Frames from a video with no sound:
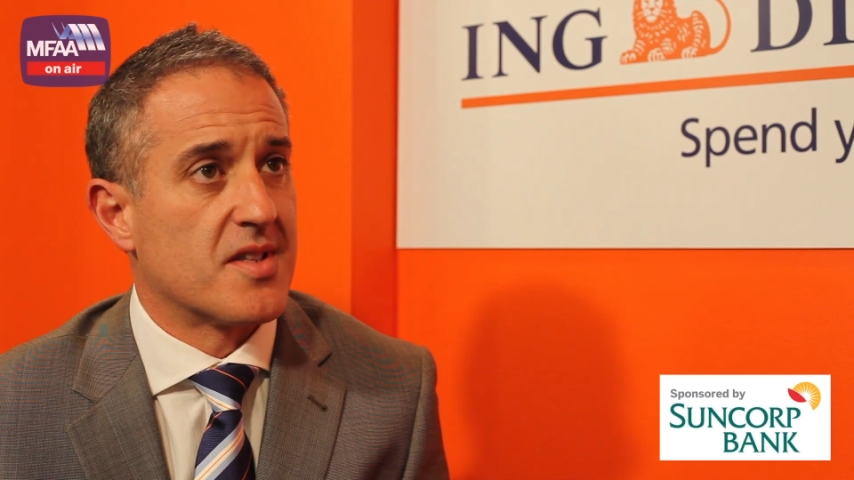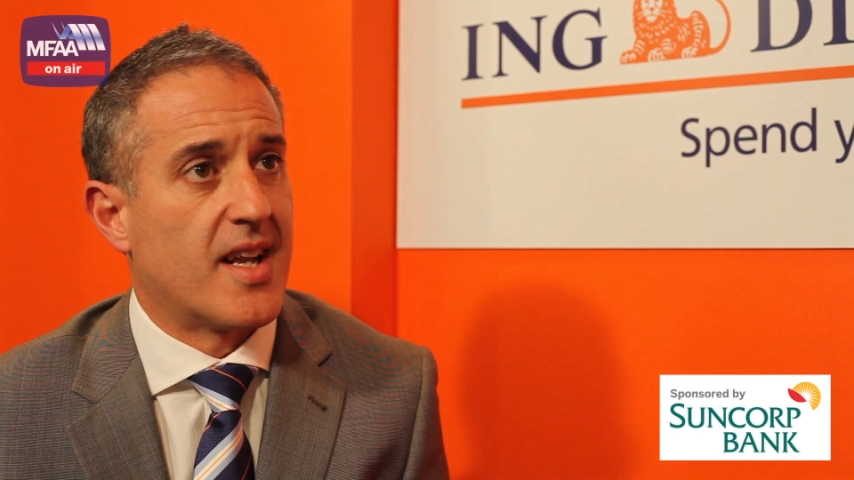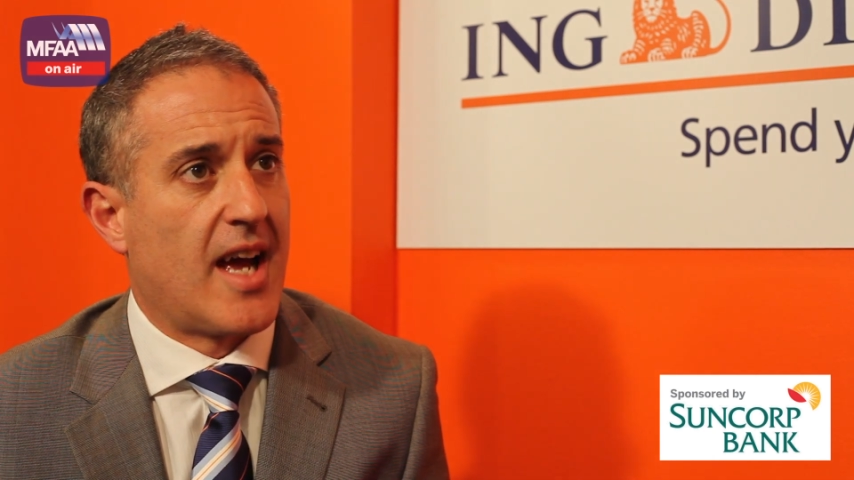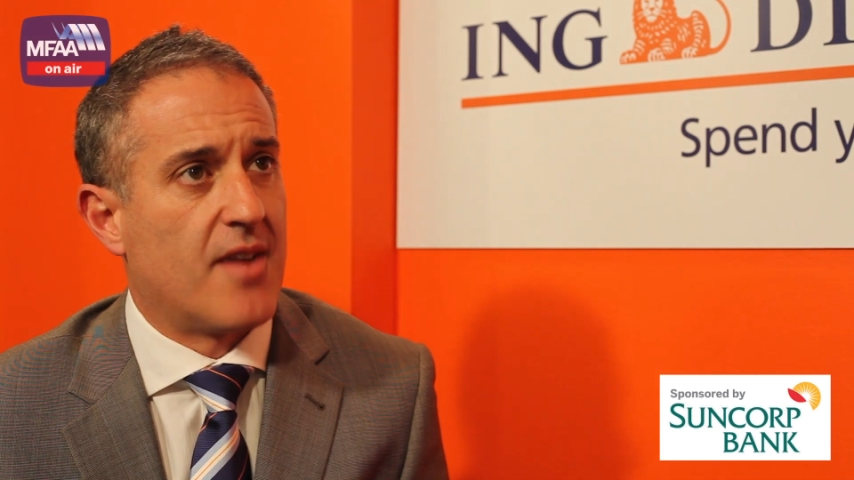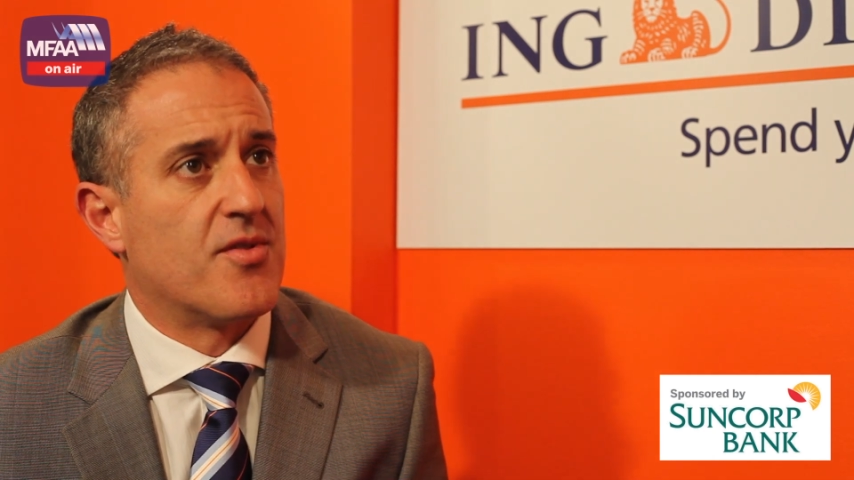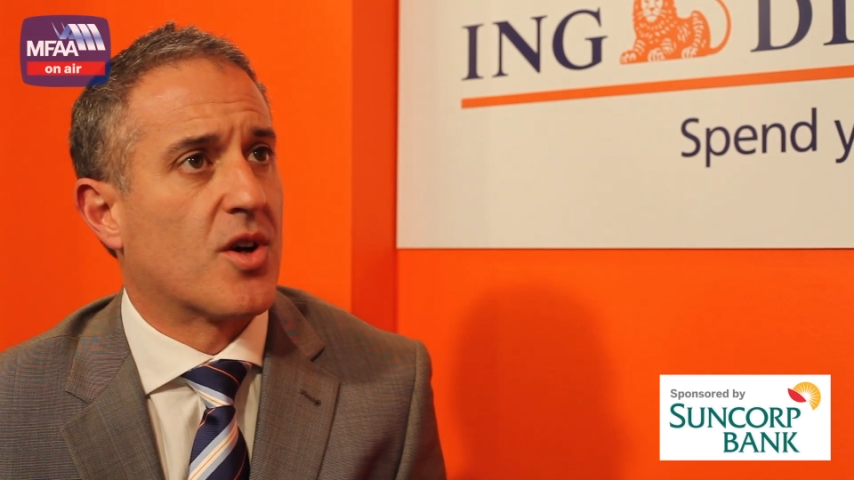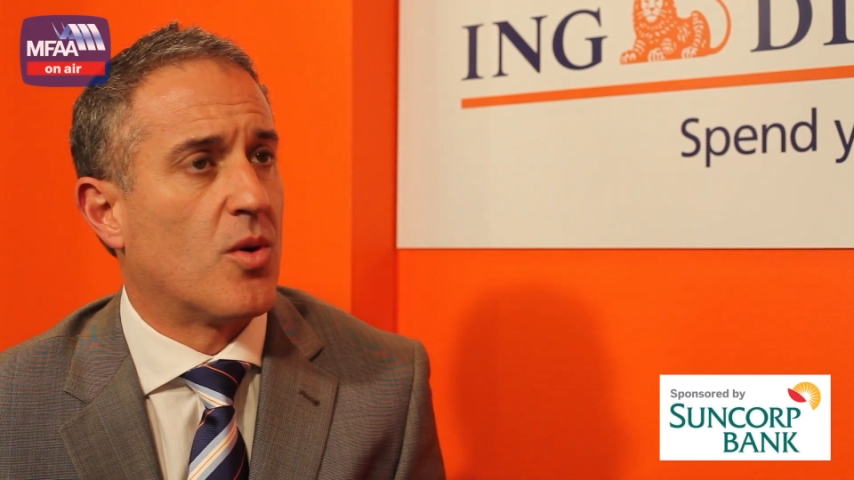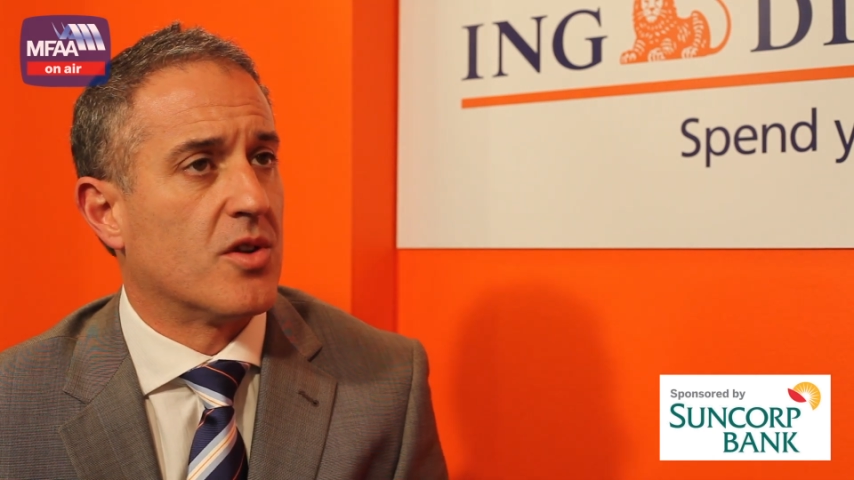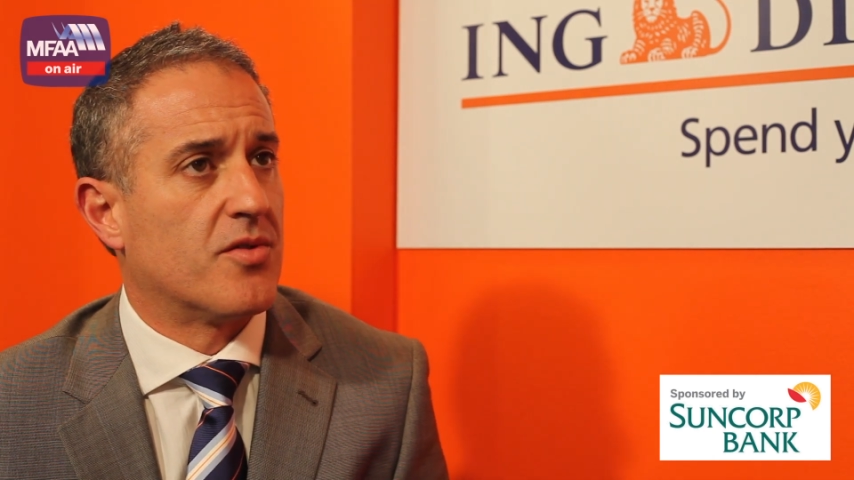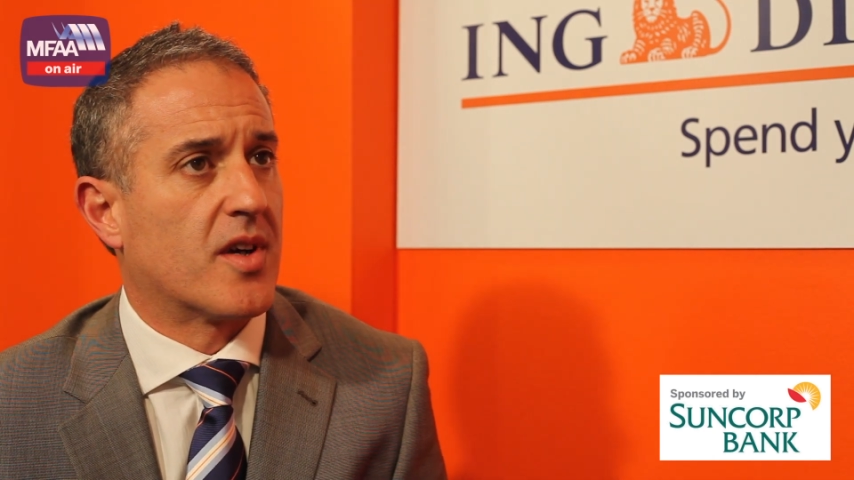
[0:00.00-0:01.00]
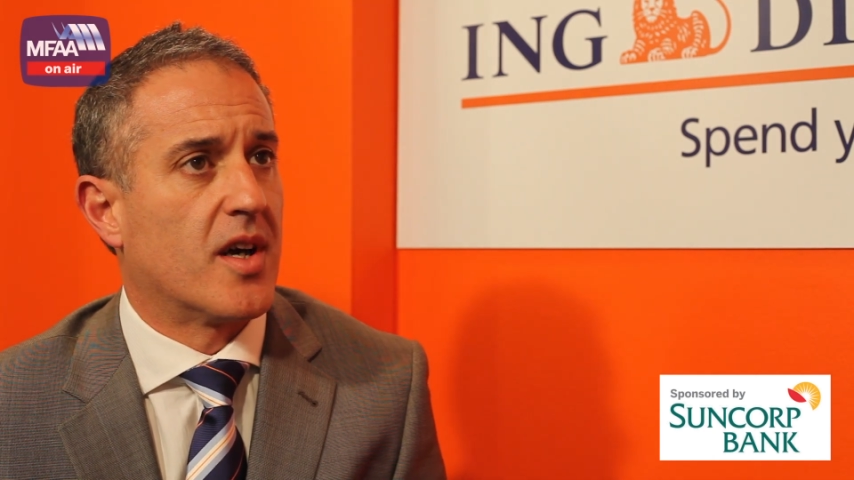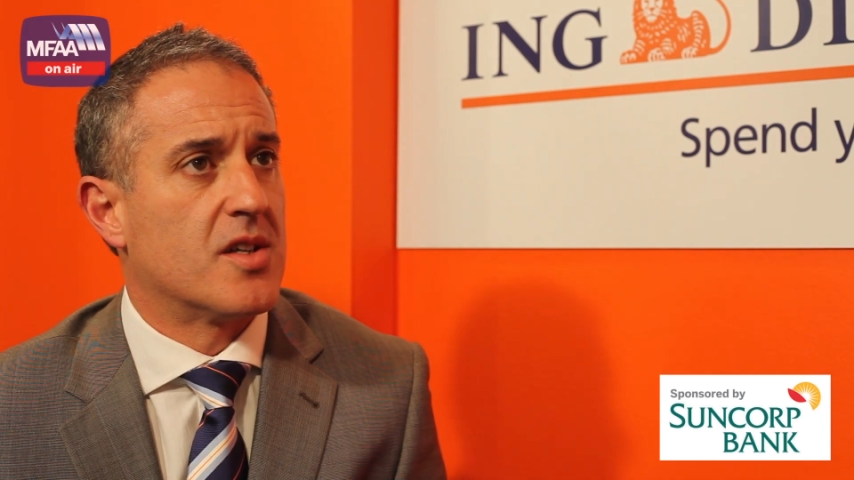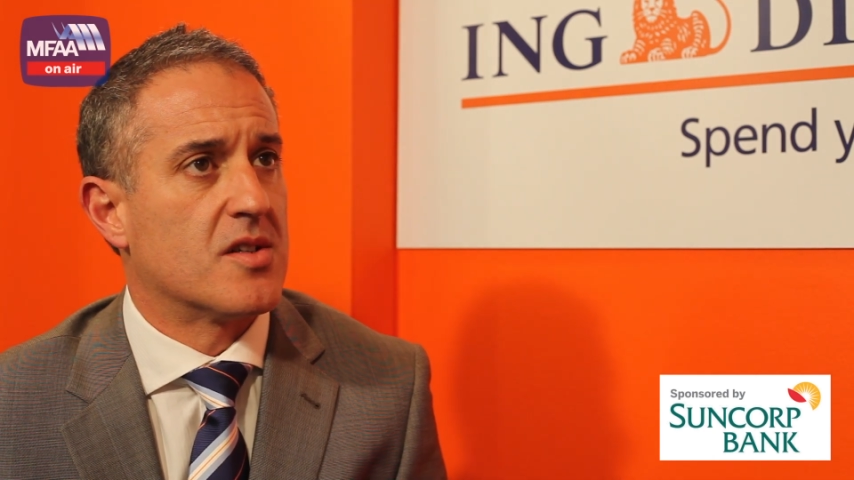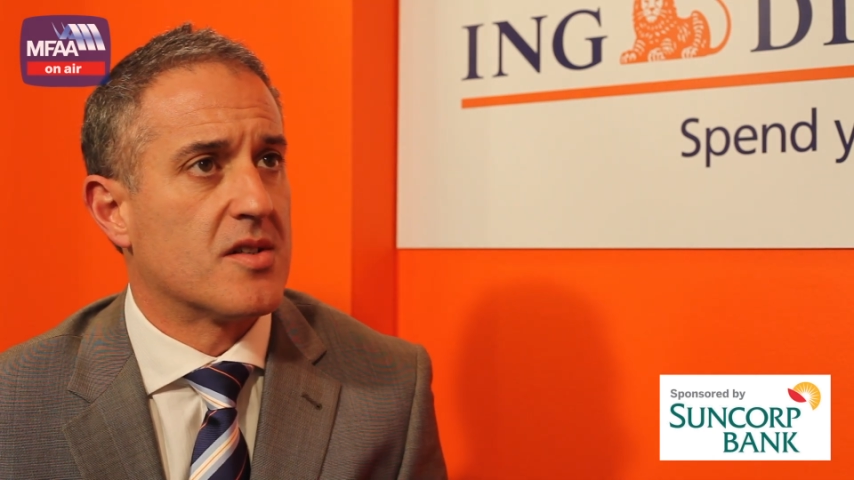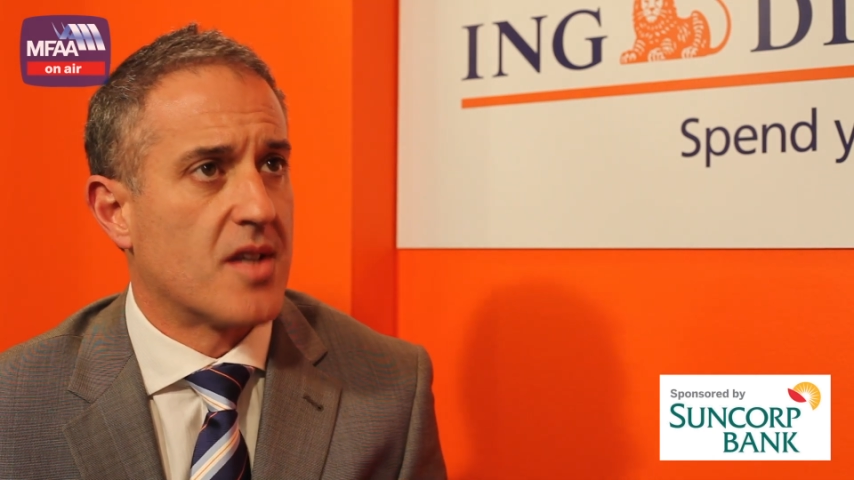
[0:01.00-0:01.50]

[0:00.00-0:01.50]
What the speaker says: that have the qualifications,